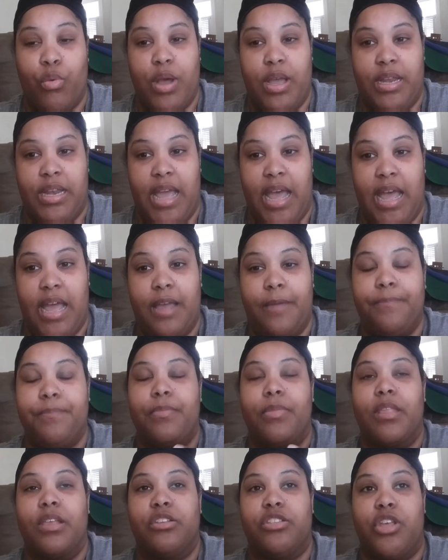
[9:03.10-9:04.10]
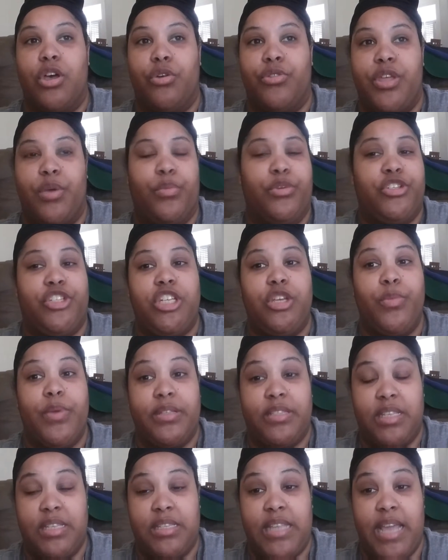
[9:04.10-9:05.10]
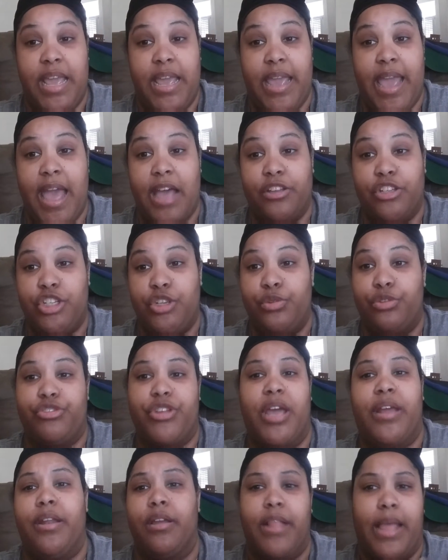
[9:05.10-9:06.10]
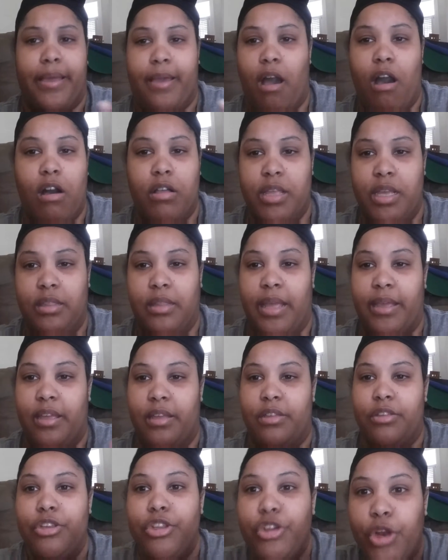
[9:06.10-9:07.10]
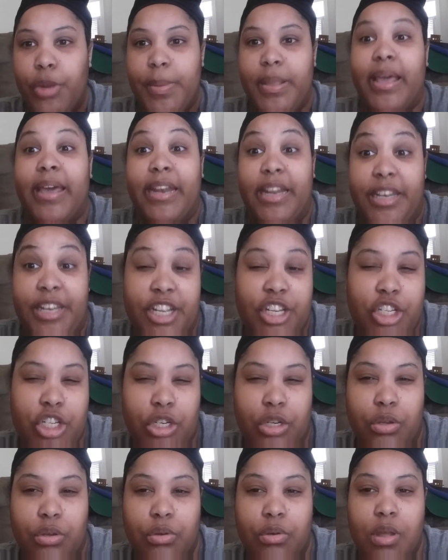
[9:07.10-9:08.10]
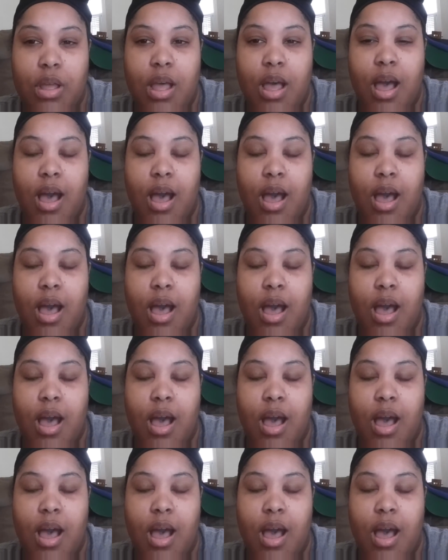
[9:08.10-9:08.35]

whatnot. So then when she went to saying how she was trying to like call in like a, like an additional